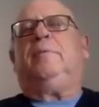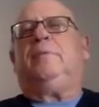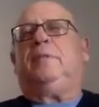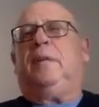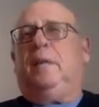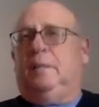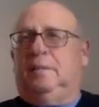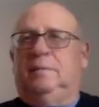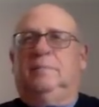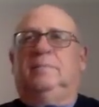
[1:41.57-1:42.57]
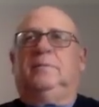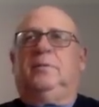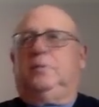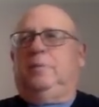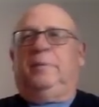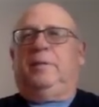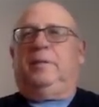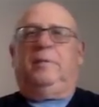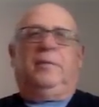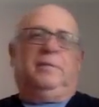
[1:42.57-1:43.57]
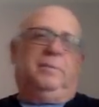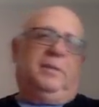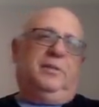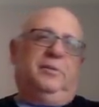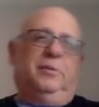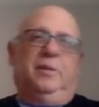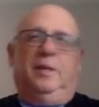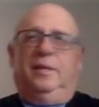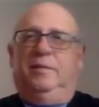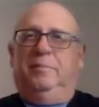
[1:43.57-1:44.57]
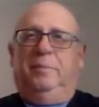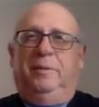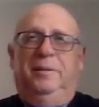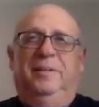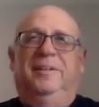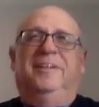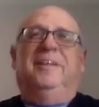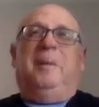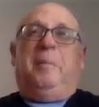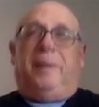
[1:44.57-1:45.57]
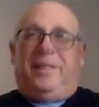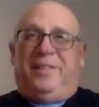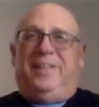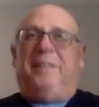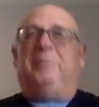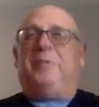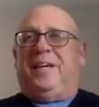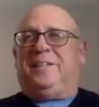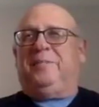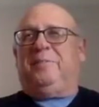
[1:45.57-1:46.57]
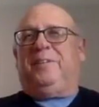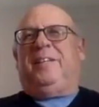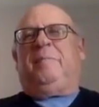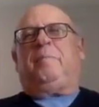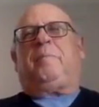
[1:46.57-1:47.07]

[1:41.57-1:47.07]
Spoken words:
was young. So someone could say, well, that's because you were naive. But I think objectively,